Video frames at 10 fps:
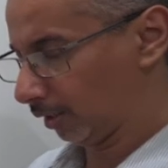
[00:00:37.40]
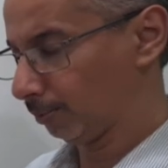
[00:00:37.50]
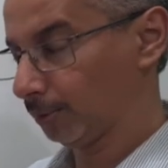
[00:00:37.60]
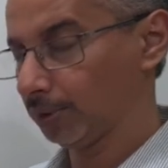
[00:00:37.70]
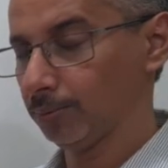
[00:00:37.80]
the
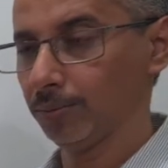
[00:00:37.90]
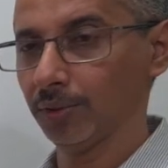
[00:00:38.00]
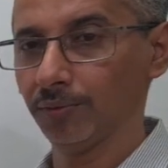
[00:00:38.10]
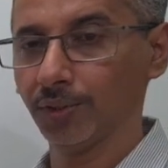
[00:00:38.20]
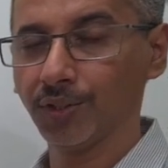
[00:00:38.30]
bottom
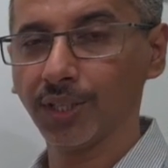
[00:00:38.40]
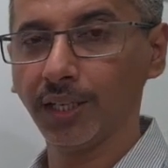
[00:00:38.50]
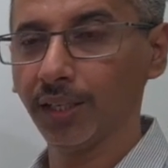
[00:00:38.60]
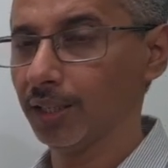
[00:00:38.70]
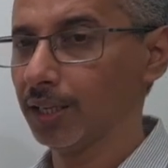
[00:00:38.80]
of the
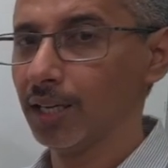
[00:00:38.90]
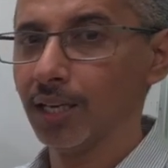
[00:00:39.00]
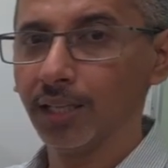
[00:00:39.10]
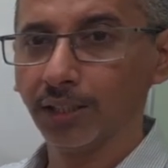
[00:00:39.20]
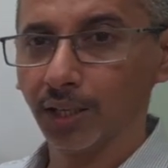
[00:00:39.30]
screen,
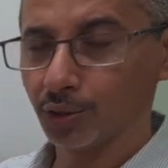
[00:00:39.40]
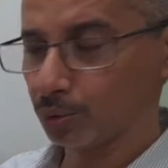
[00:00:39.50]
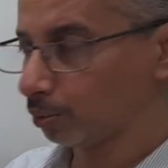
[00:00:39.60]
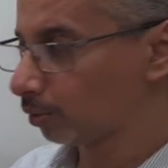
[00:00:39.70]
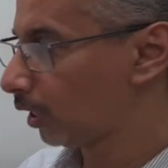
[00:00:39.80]
there is
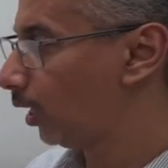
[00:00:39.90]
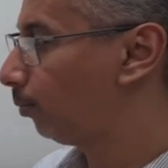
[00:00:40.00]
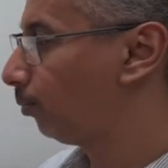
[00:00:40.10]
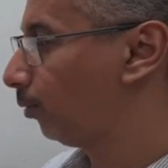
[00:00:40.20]
two types